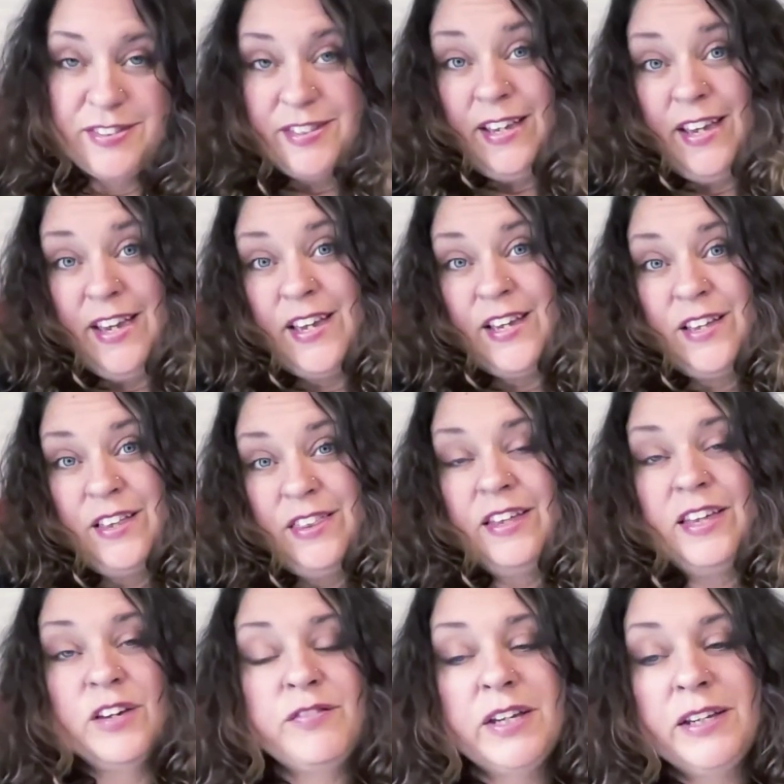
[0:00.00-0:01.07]
see
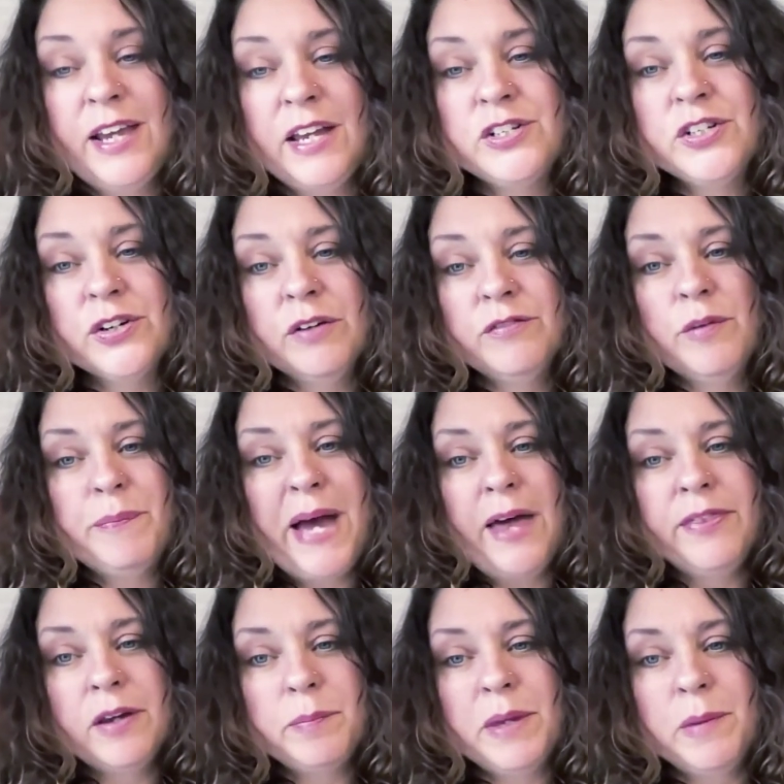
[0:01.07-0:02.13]
the giving nature of
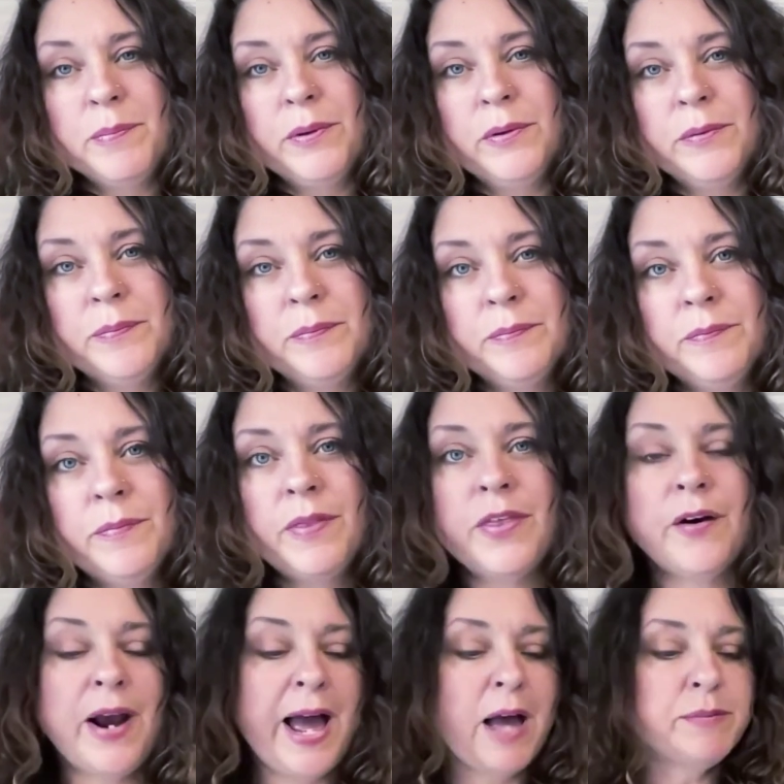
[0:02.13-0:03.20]
empathic people.
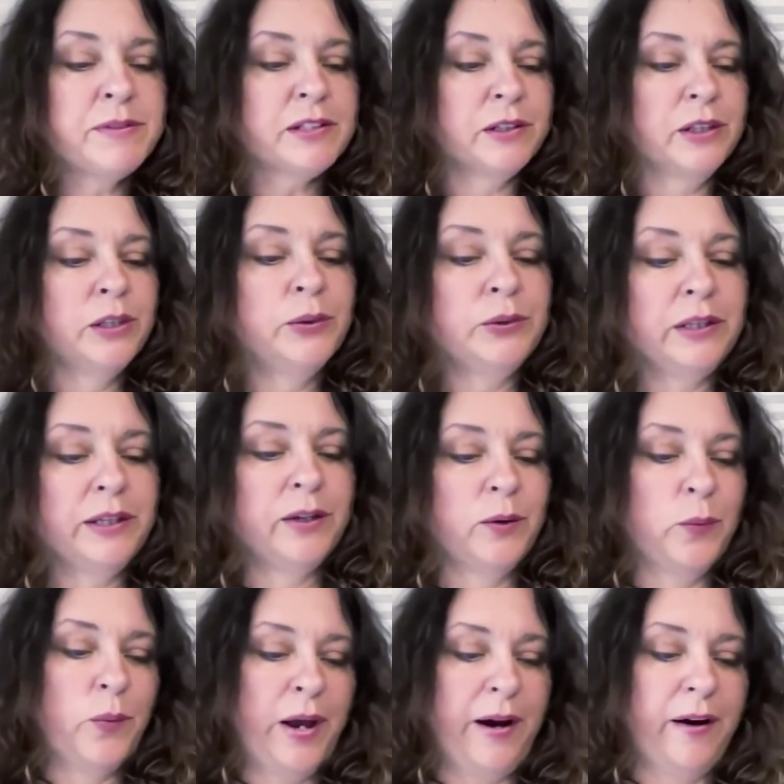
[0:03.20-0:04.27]
They're absolutely
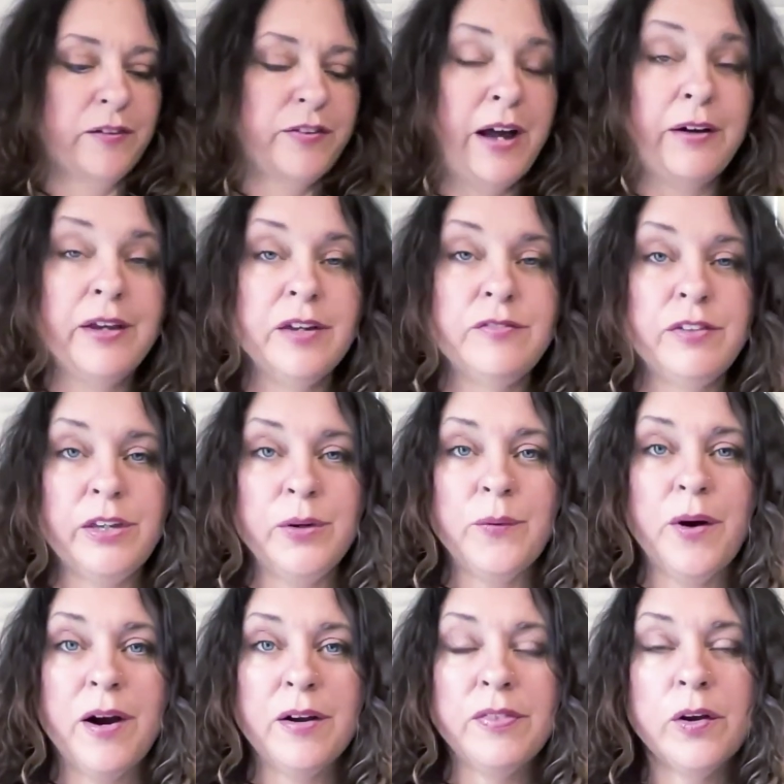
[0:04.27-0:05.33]
aware of how giving
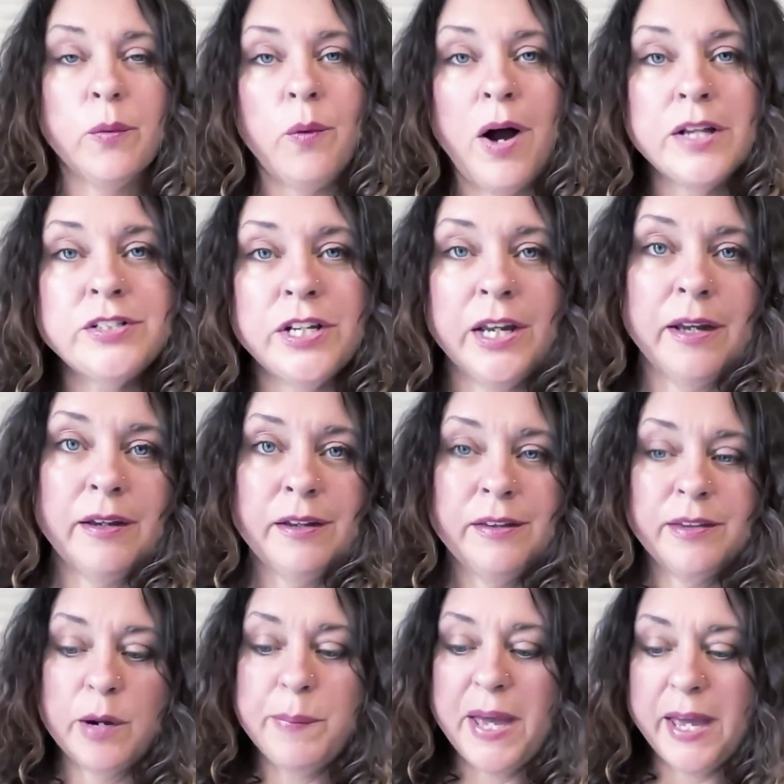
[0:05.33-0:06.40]
you are. They're watching.
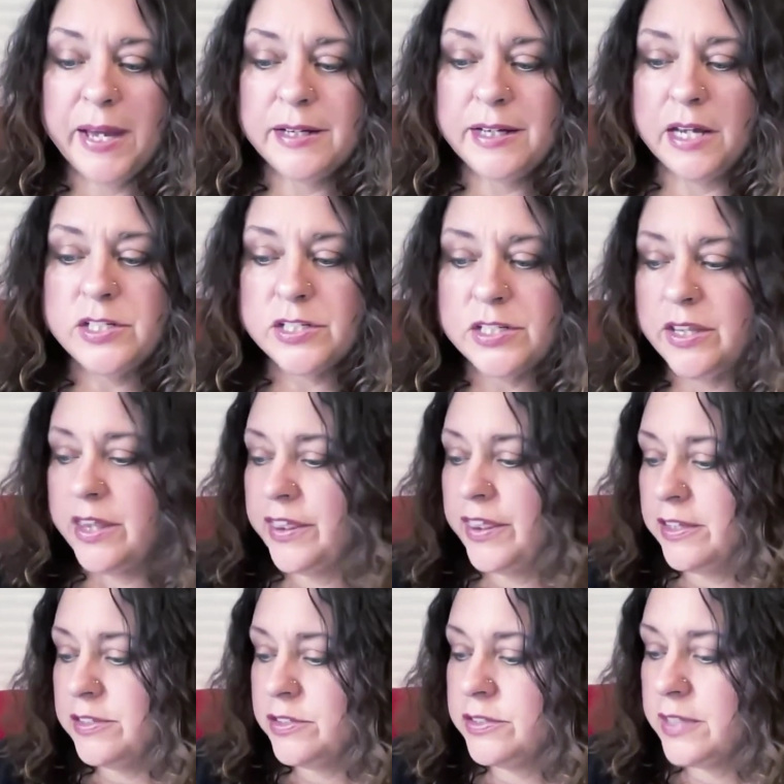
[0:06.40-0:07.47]
They're paying attention to the
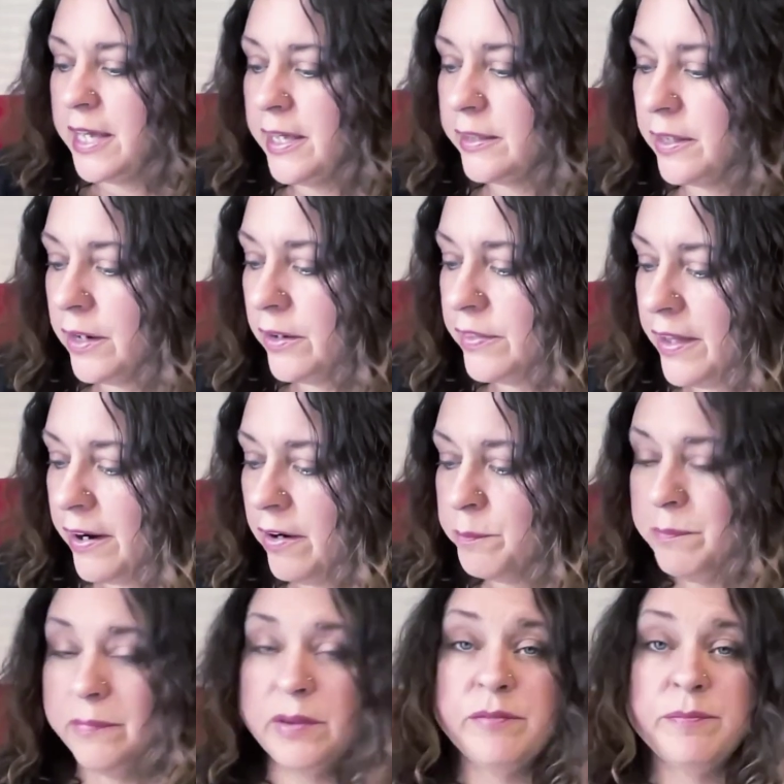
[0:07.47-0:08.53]
things you're saying.
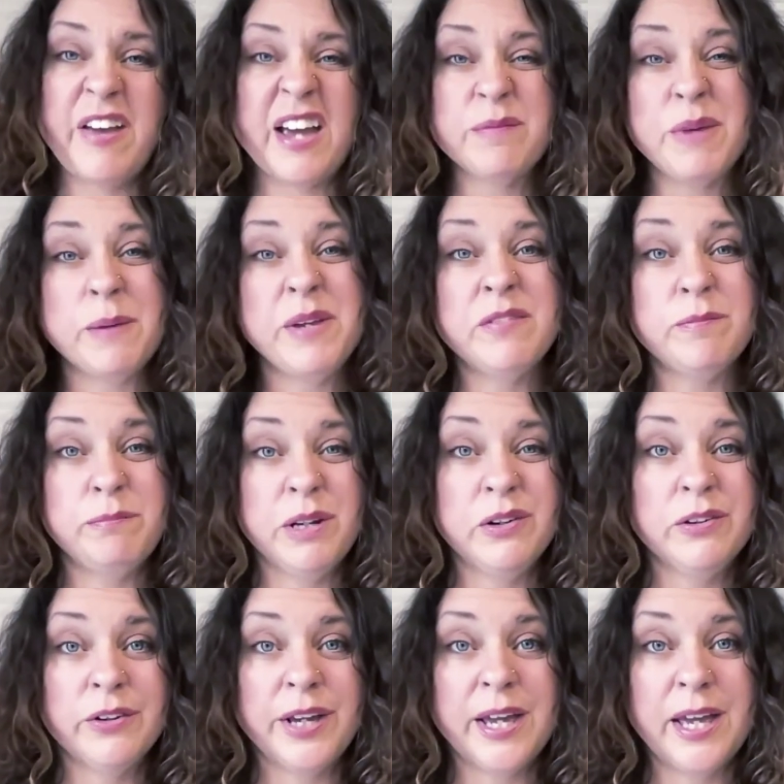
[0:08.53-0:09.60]
They're in fact, maybe
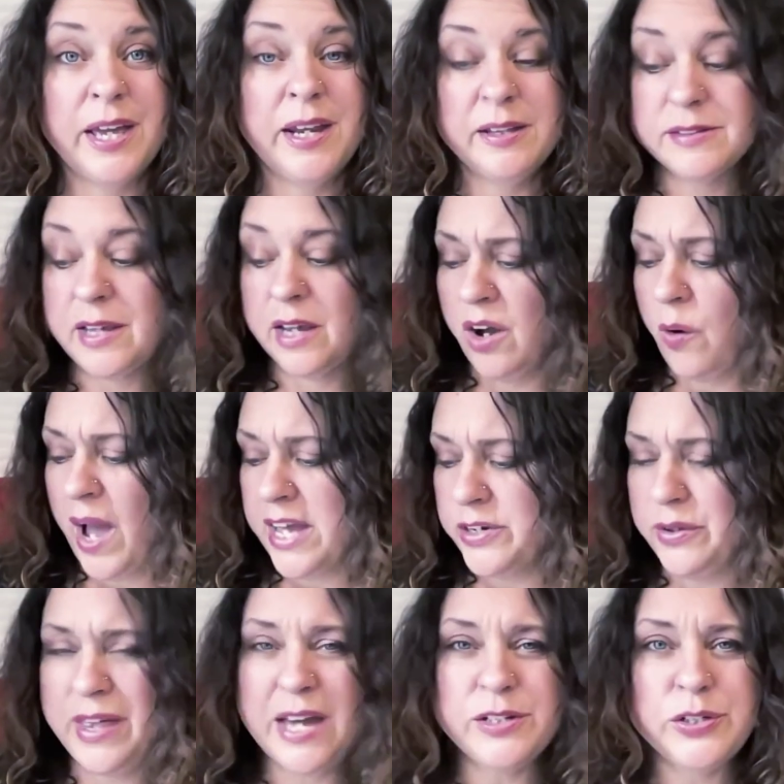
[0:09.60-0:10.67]
mirroring it and saying, oh, I
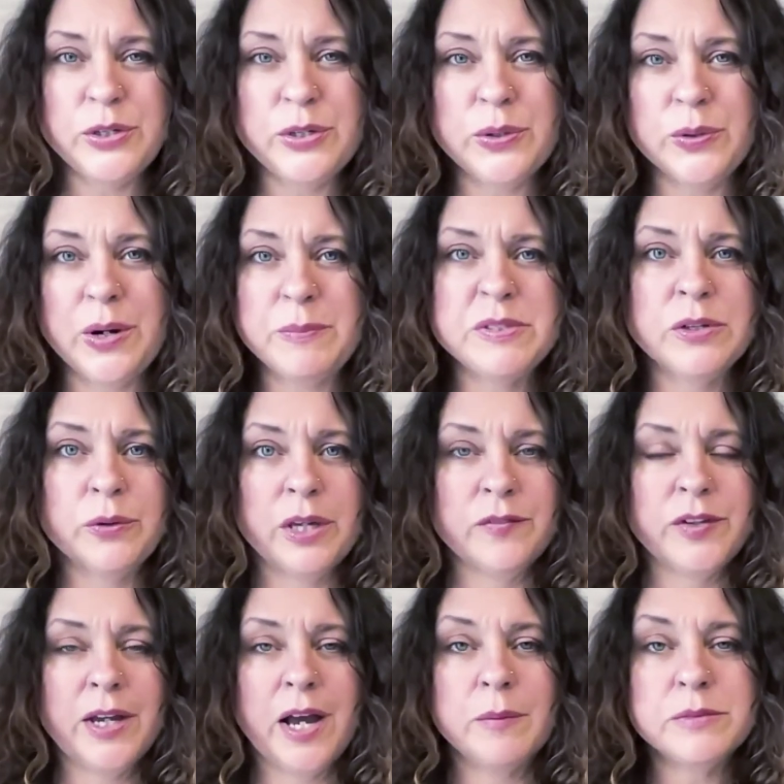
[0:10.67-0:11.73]
do that too. I'm so
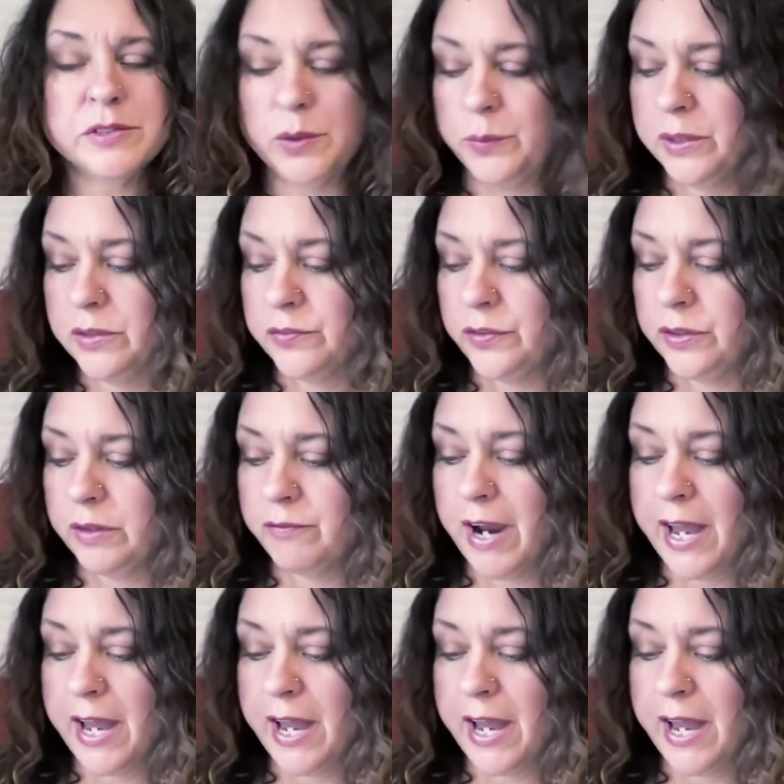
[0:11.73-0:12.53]
giving. I'm so wonderful,